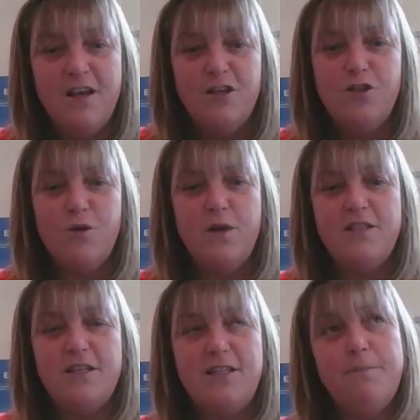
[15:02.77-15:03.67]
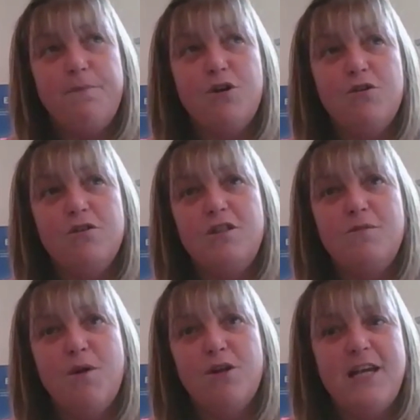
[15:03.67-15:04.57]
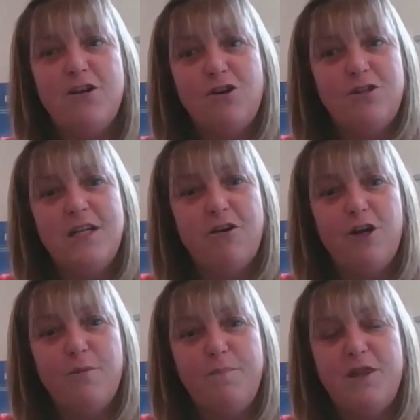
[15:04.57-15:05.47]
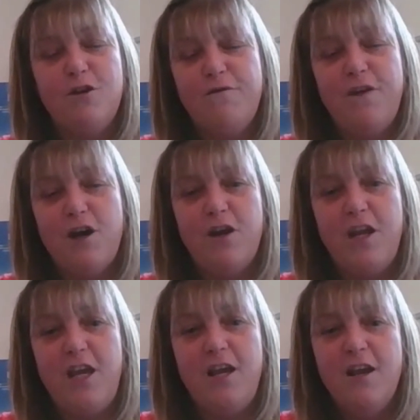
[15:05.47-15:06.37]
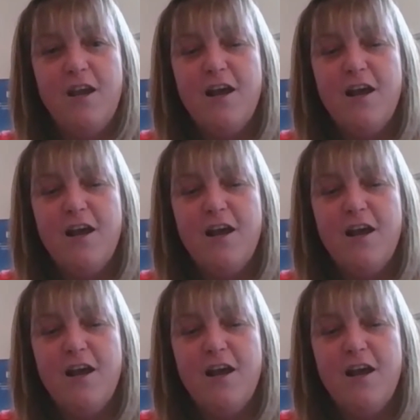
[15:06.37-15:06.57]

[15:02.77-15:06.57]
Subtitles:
So it's a typical small town Ontario, but they're very